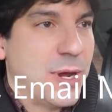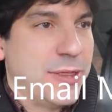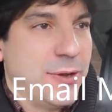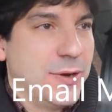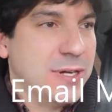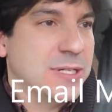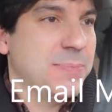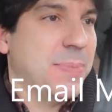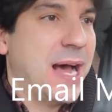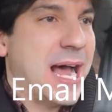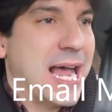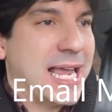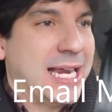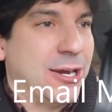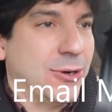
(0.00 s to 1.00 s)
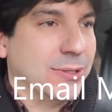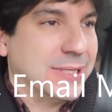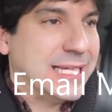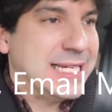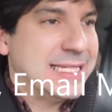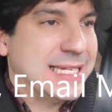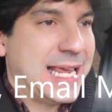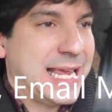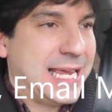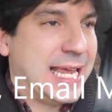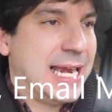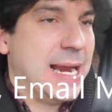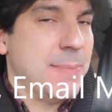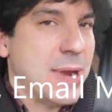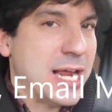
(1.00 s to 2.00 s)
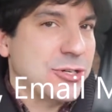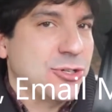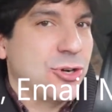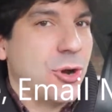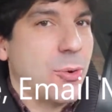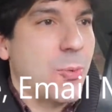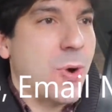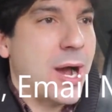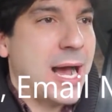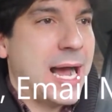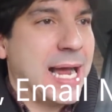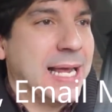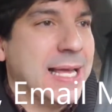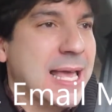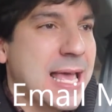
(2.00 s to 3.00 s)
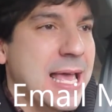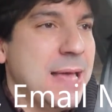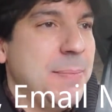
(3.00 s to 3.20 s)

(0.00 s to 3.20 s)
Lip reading: whether it's buying or leasing, and I'm not sure why,